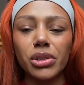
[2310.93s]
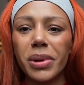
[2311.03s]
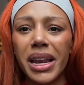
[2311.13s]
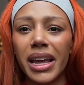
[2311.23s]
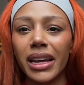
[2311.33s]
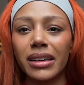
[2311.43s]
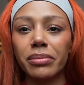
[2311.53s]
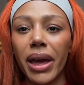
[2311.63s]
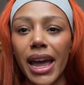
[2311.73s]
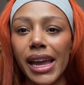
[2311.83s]
swelling,
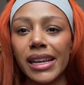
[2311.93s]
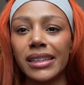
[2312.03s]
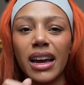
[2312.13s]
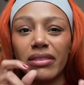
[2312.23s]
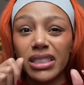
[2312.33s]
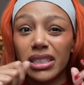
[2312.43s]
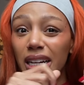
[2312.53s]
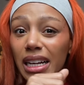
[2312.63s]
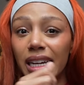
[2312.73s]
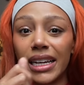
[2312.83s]
pain, having to
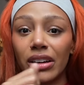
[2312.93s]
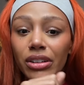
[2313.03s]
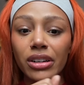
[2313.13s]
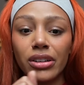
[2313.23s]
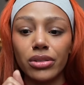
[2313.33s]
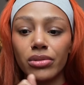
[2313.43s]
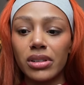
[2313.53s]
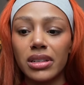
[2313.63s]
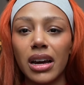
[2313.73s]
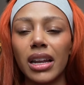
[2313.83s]
clean out your nose all the
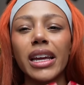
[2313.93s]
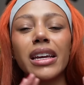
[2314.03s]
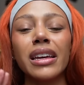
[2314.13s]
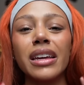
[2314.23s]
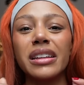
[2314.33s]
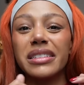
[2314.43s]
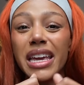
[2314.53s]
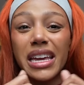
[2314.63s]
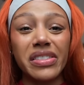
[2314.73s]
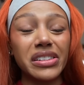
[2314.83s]
time, like
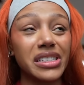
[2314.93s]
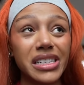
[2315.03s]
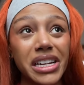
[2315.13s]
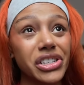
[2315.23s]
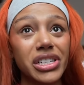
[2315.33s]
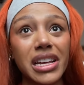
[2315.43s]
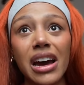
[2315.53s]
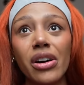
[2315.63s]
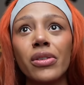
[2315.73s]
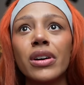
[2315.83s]
taking the stitches
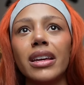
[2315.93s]
out.